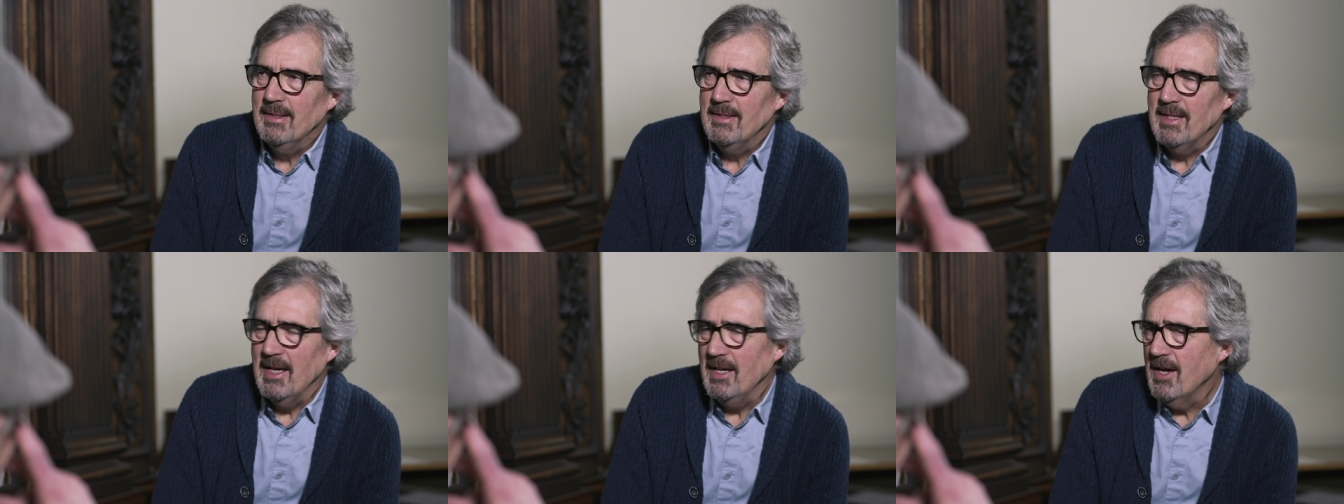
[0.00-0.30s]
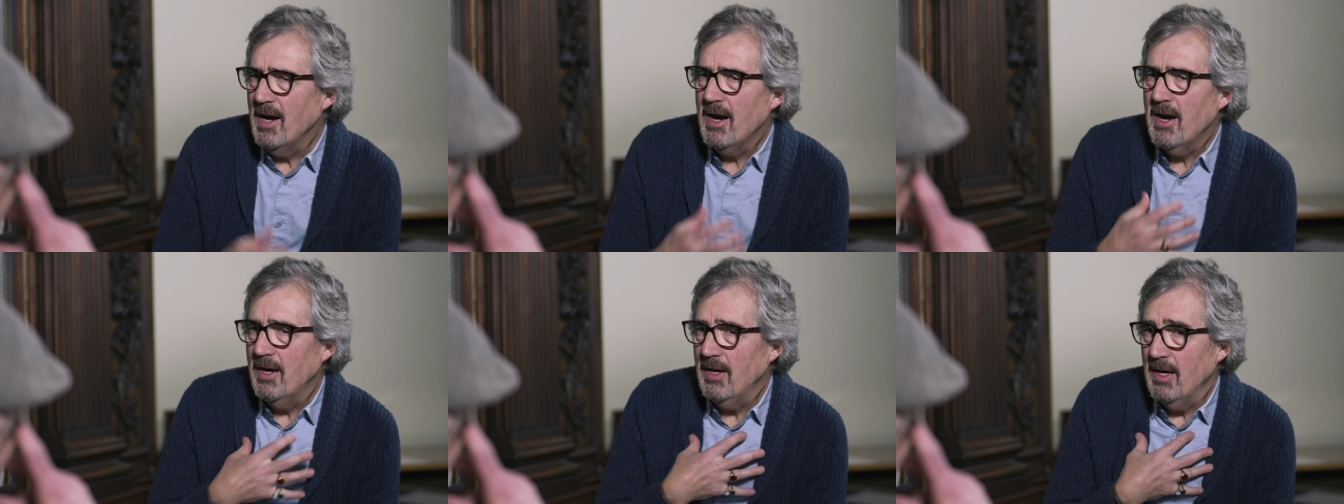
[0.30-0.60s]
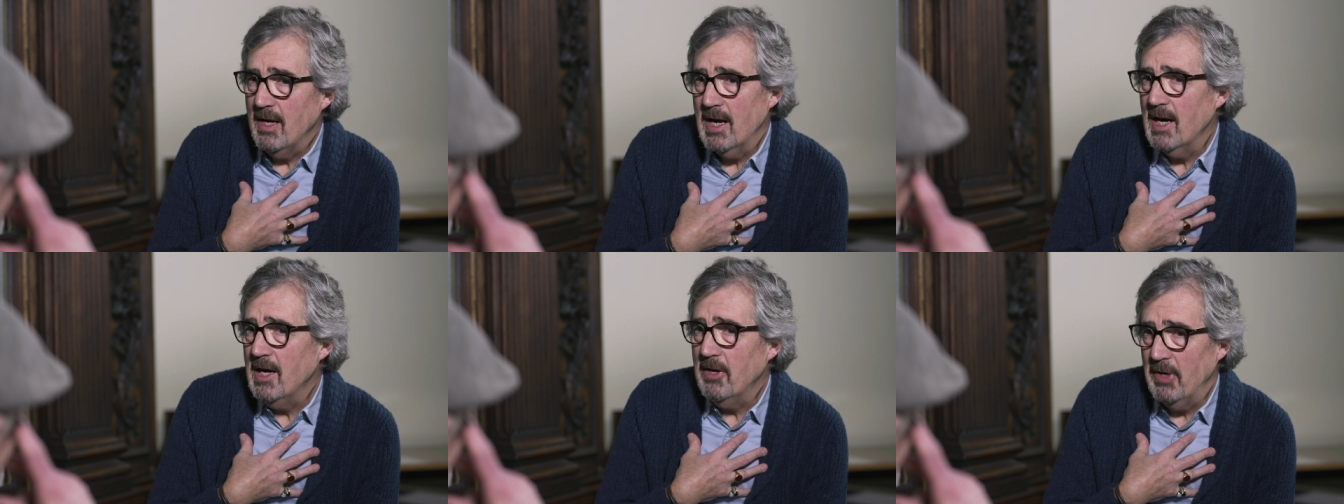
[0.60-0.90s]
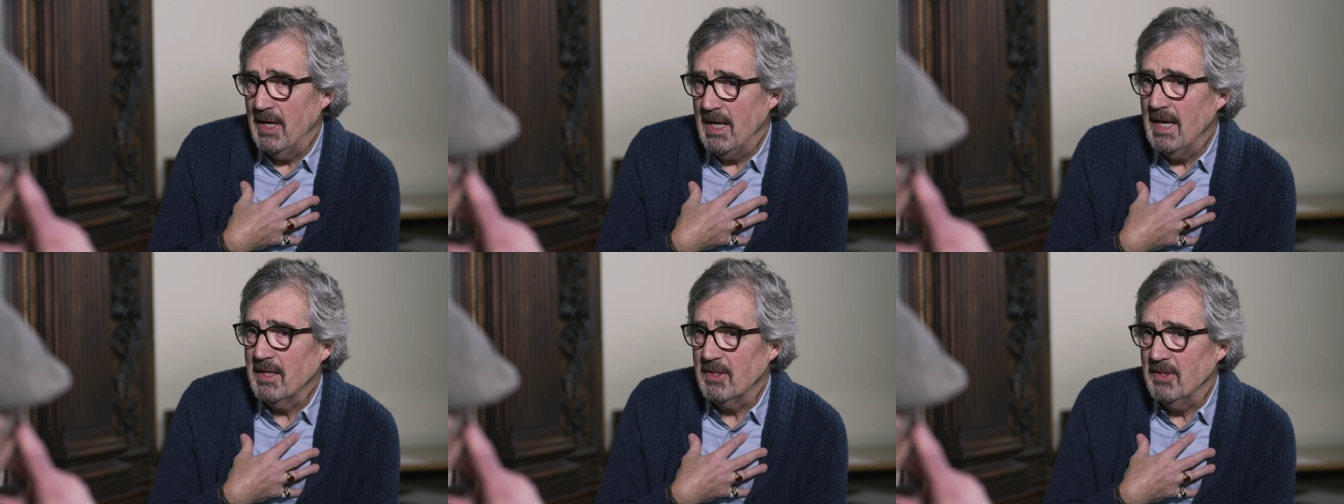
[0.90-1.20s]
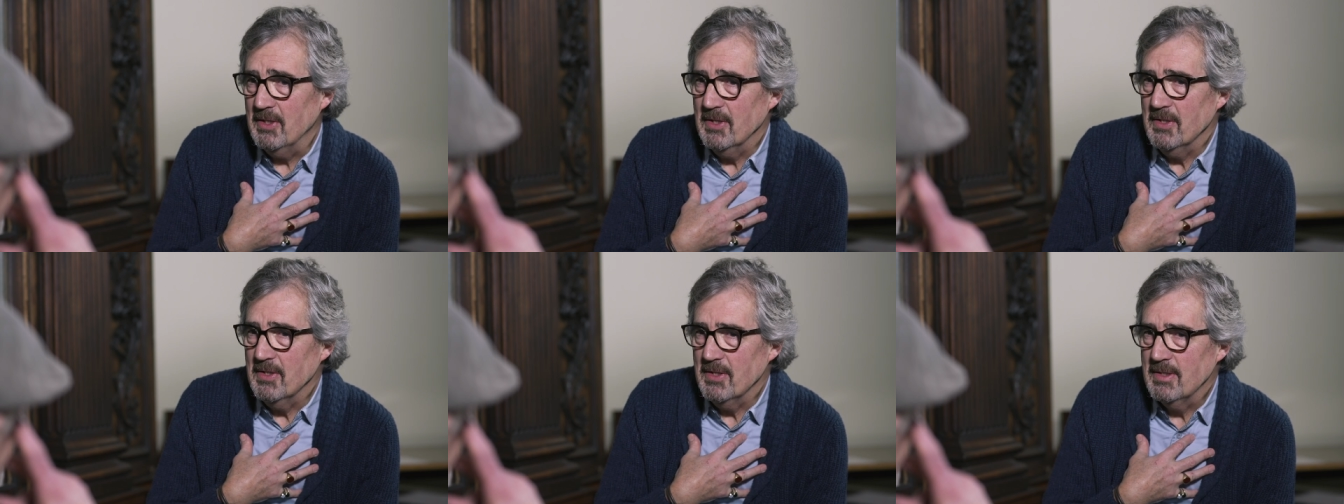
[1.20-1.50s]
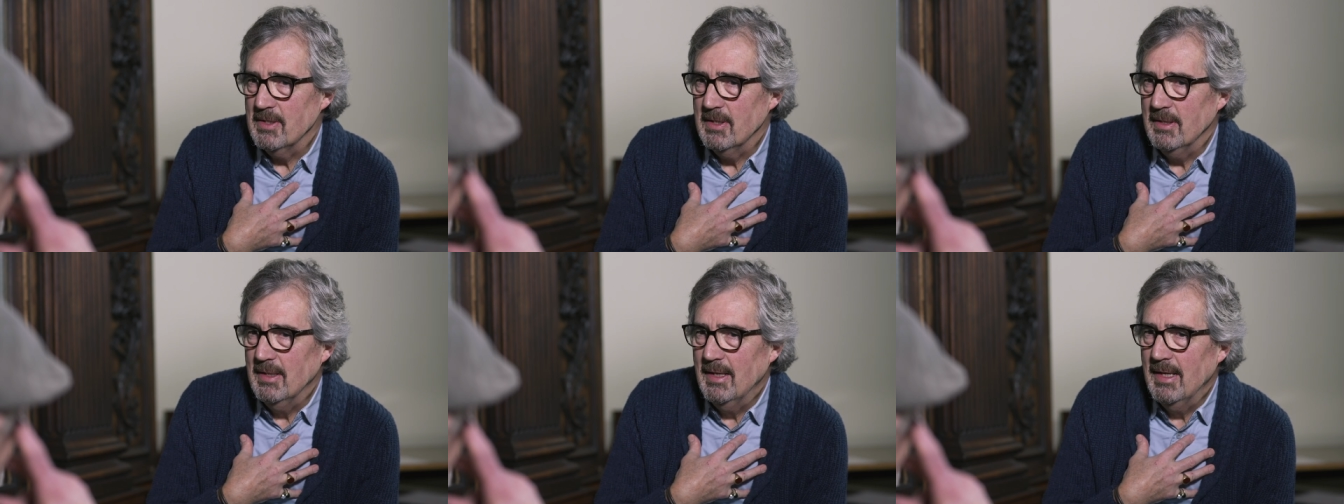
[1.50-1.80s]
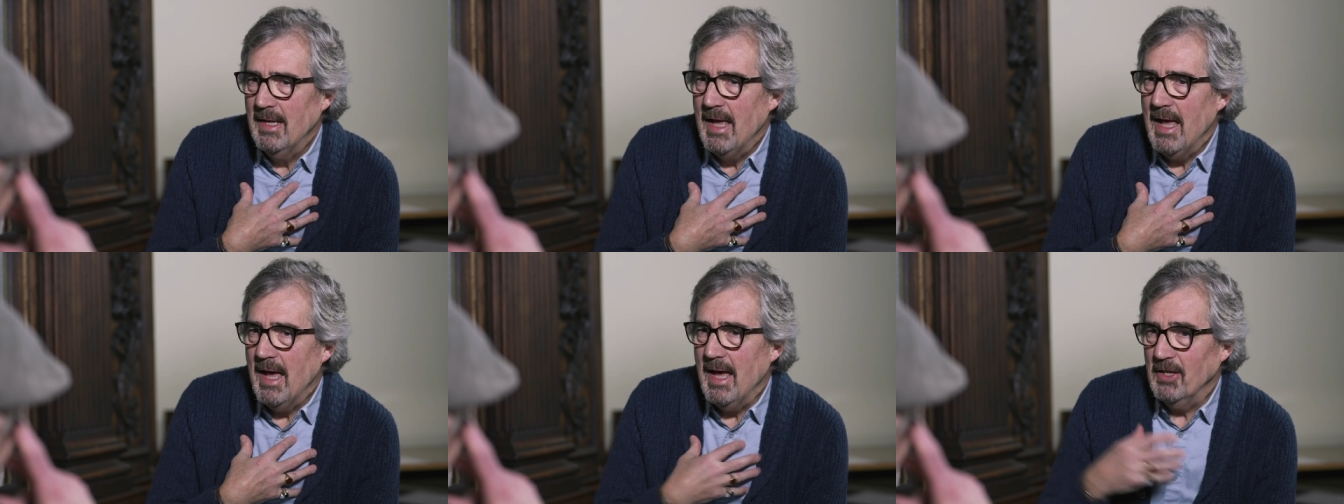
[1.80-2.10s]
they are our actors.
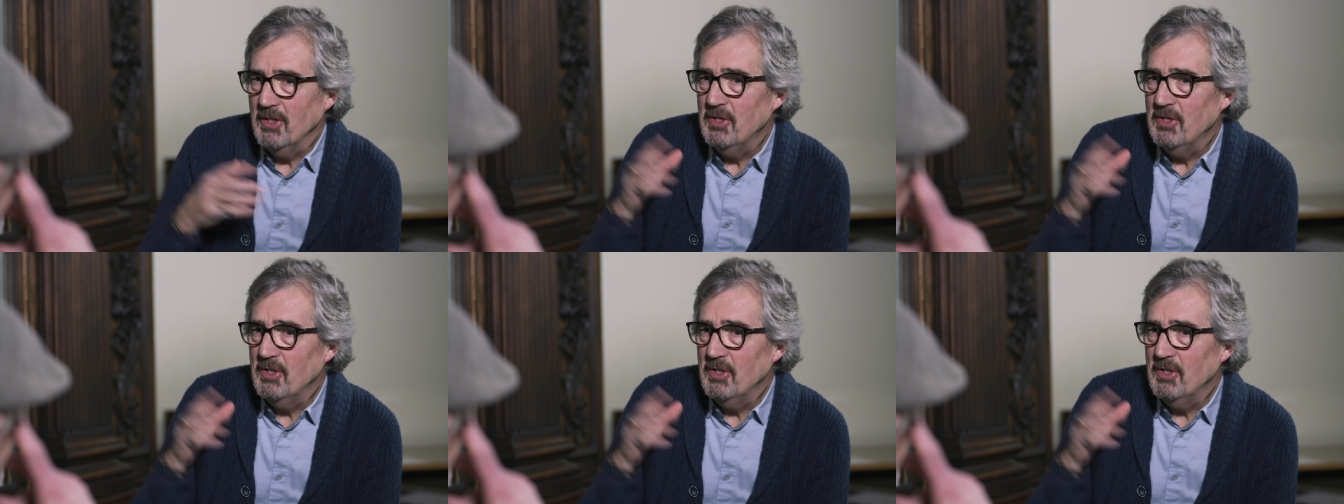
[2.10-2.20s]
Yeah.